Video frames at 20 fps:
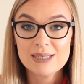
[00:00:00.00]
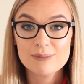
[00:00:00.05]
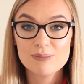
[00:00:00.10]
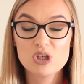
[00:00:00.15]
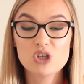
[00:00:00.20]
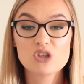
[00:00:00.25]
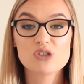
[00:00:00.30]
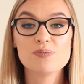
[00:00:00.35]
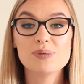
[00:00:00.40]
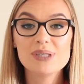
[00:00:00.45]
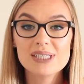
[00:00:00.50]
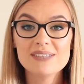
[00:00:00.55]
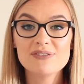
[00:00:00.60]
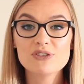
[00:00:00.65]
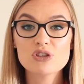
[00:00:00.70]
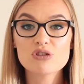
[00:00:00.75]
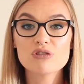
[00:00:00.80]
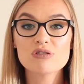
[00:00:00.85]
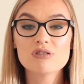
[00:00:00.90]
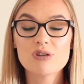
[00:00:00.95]
because believe
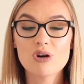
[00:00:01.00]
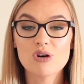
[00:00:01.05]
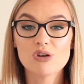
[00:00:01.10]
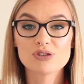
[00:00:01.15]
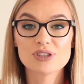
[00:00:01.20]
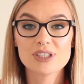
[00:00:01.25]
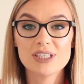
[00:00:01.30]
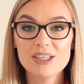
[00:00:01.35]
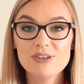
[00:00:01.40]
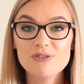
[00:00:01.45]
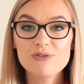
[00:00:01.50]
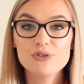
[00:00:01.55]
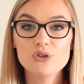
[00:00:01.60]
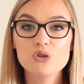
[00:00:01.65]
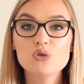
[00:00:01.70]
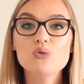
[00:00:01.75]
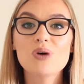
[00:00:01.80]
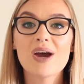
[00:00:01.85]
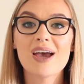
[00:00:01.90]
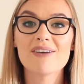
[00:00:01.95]
it or not, if
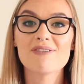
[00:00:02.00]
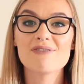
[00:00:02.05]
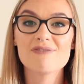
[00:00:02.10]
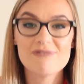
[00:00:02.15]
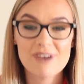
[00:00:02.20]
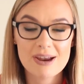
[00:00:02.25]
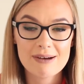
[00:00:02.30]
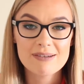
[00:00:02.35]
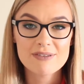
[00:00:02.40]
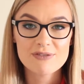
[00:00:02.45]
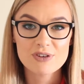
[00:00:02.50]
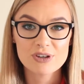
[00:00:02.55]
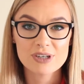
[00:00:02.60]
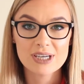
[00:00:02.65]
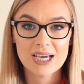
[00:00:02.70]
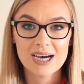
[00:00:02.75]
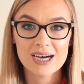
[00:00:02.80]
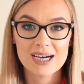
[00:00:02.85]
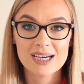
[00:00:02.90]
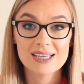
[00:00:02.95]
you have
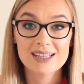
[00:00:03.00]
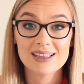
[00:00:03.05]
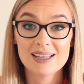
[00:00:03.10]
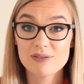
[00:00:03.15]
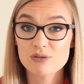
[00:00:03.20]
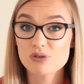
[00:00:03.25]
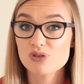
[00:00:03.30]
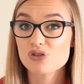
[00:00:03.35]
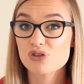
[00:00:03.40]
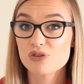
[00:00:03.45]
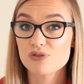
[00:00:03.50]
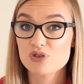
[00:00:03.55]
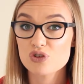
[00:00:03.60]
very high levels of